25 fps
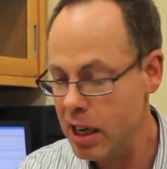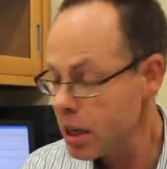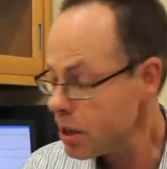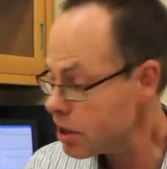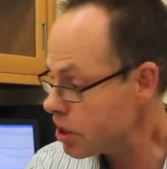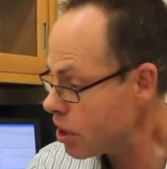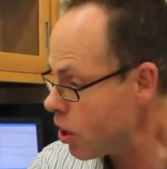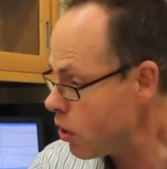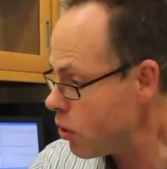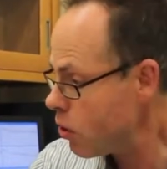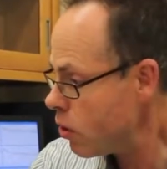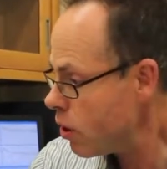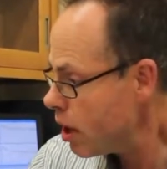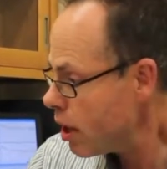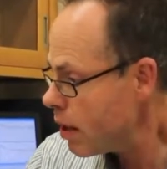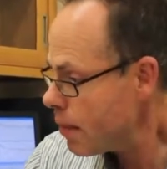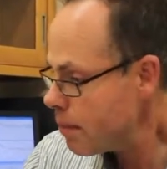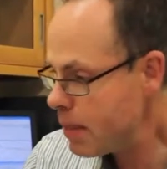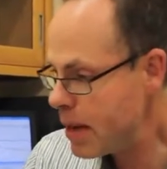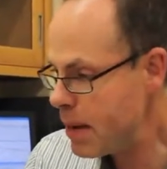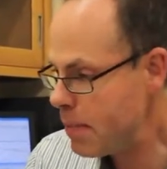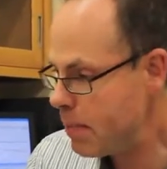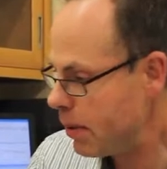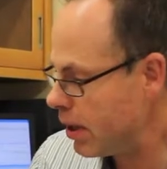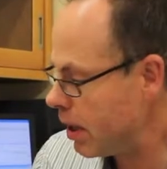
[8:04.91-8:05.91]
So
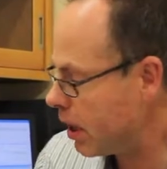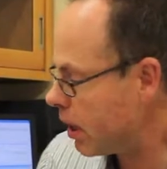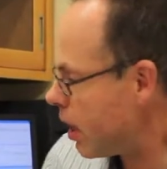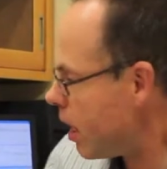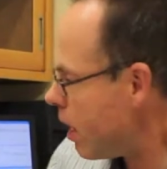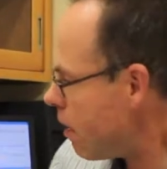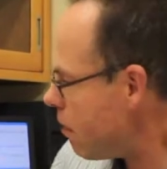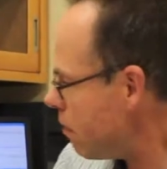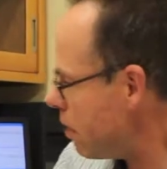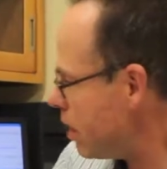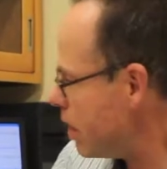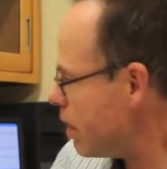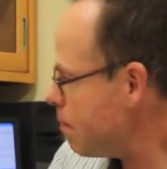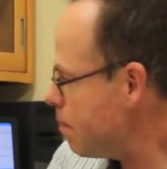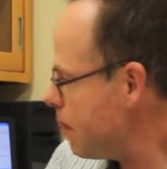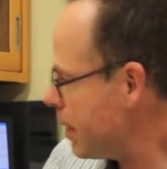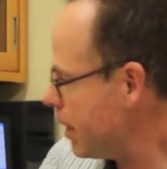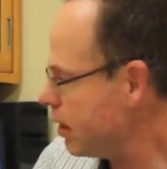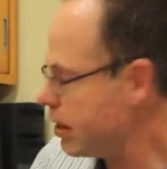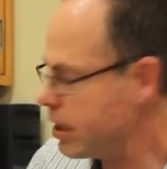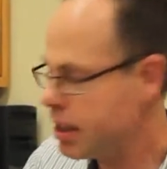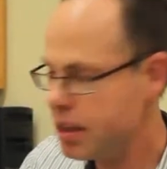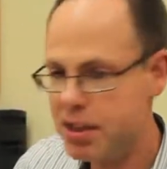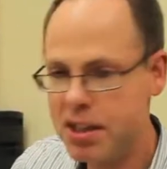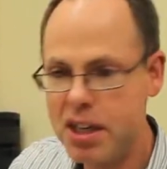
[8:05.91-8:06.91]
people are currently
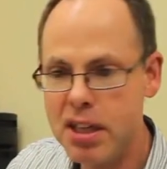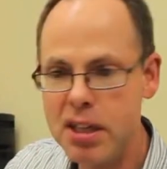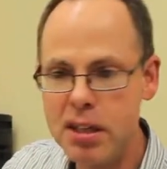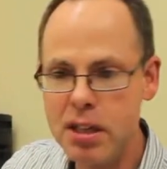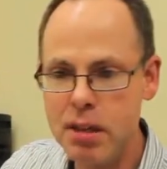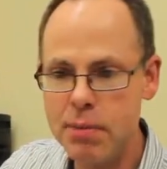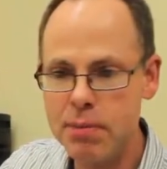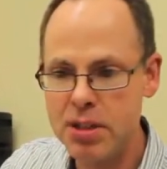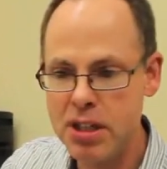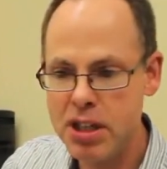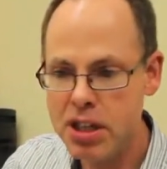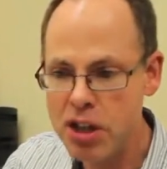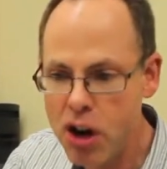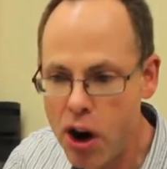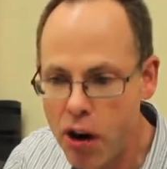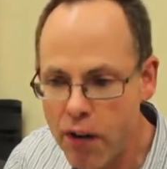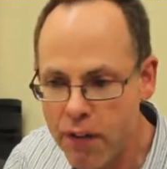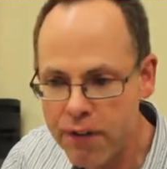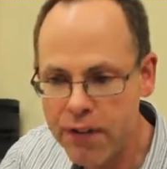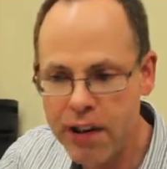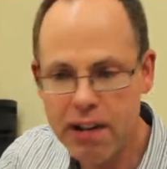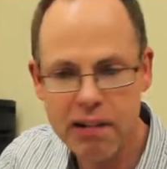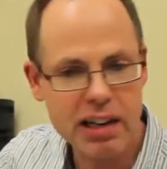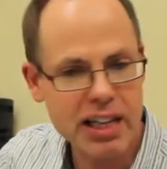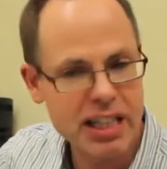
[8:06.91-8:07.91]
building systems
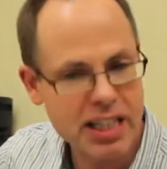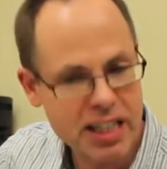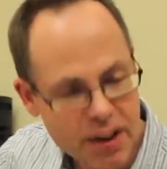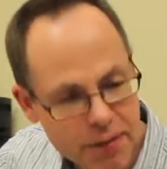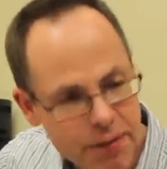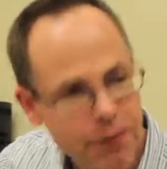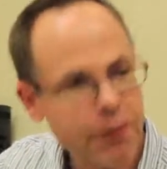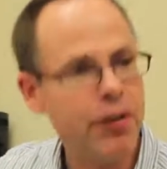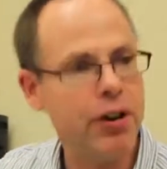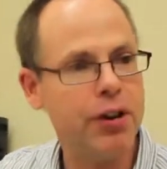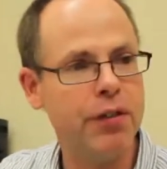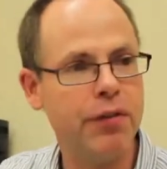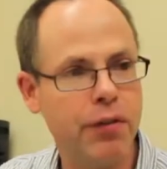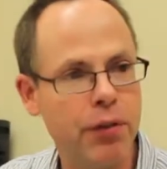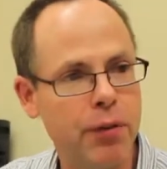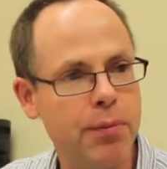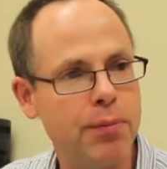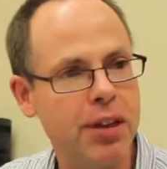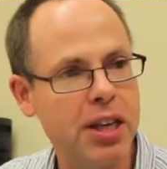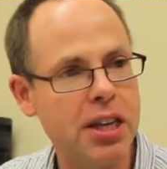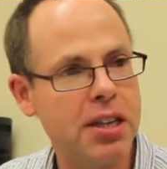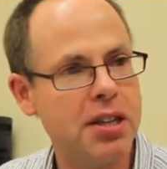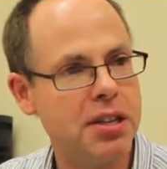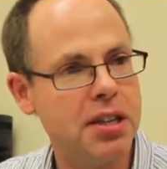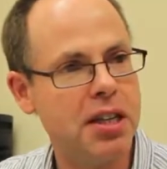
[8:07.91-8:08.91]
not very different from
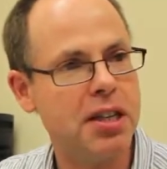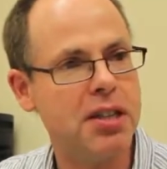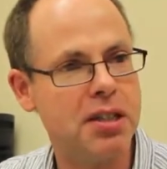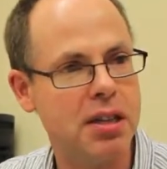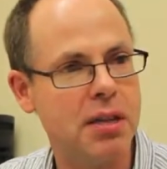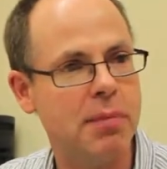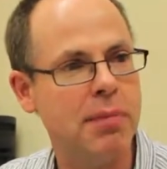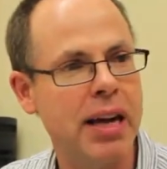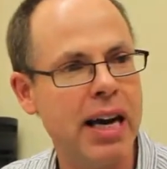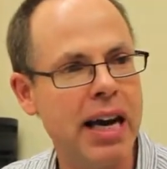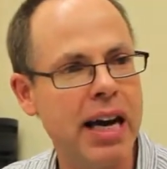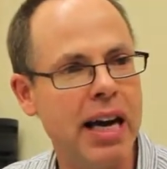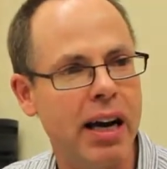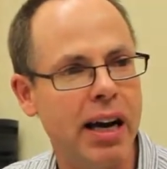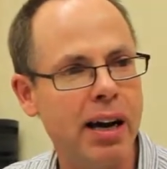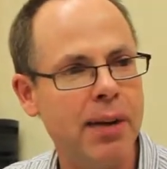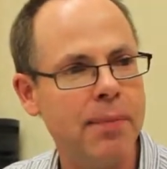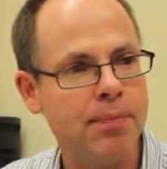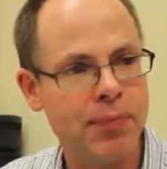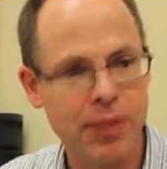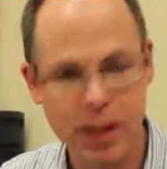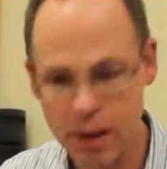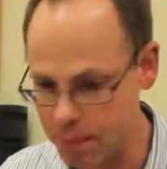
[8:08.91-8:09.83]
this system here,